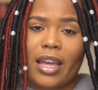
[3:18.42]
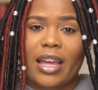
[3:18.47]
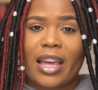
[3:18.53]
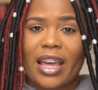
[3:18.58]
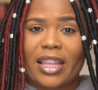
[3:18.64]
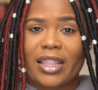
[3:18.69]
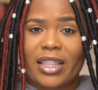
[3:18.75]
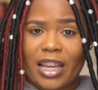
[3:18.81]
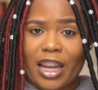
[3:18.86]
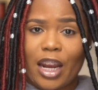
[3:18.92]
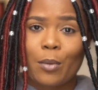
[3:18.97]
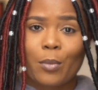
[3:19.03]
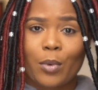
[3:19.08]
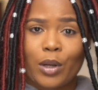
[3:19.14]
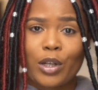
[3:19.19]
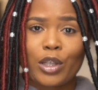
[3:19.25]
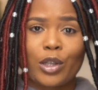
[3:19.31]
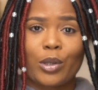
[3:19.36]
And then I'm
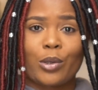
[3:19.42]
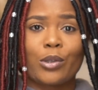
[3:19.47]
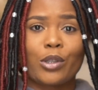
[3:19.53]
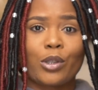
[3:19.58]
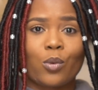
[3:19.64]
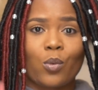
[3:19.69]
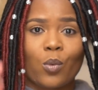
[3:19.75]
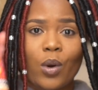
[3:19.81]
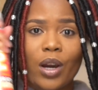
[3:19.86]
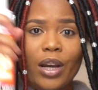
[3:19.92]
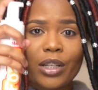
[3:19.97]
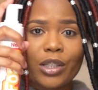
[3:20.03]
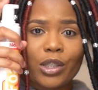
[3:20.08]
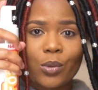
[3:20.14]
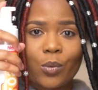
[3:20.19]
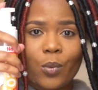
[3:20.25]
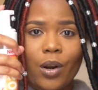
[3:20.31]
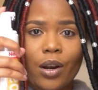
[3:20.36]
going to use 1
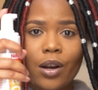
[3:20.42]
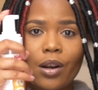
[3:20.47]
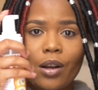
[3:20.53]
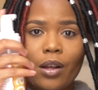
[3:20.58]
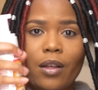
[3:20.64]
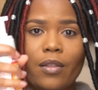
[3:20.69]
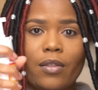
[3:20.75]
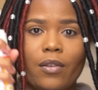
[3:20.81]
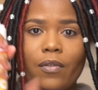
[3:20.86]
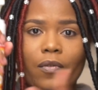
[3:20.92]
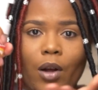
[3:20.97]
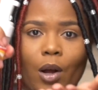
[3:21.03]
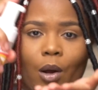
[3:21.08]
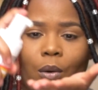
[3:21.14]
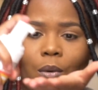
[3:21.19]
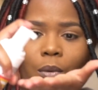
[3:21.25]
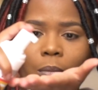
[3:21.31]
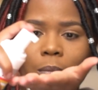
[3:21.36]
squirt of the
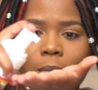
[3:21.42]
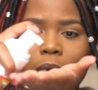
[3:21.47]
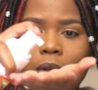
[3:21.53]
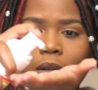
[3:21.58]
foam